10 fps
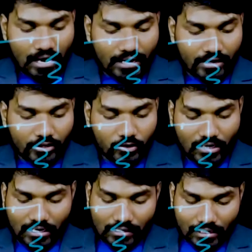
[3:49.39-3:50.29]
and you
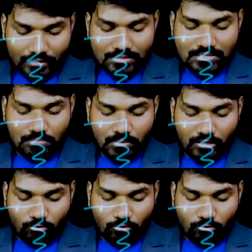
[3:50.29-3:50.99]
connect some